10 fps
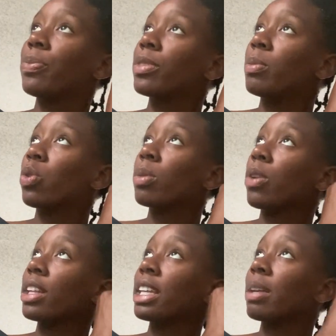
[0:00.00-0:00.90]
The more and more
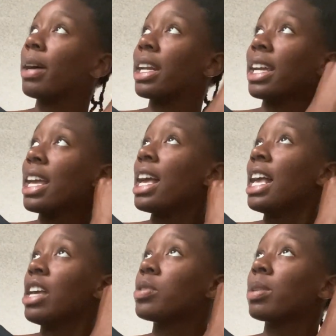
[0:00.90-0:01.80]
I think about it,
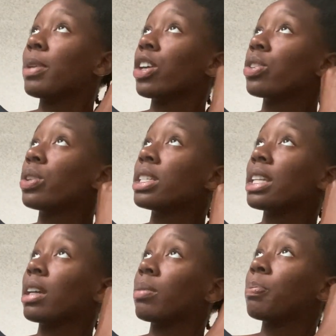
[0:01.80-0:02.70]
it was a miracle because,
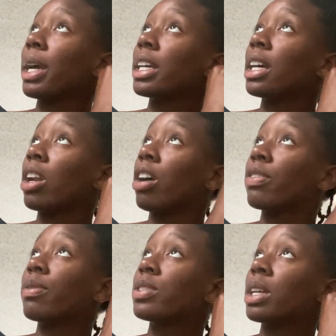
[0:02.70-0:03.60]
like, Becca got off
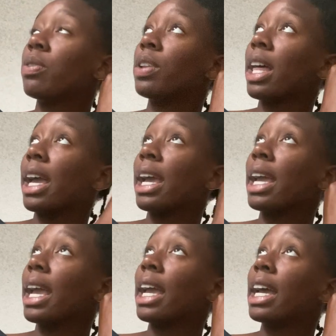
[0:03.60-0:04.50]
from Chick-fil-A,
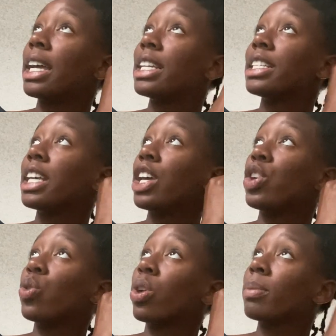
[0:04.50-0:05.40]
and
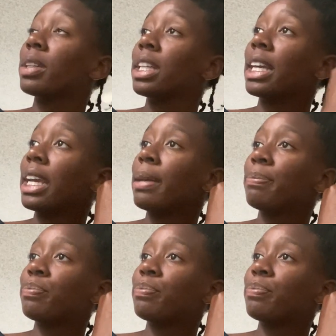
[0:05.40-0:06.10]
normally,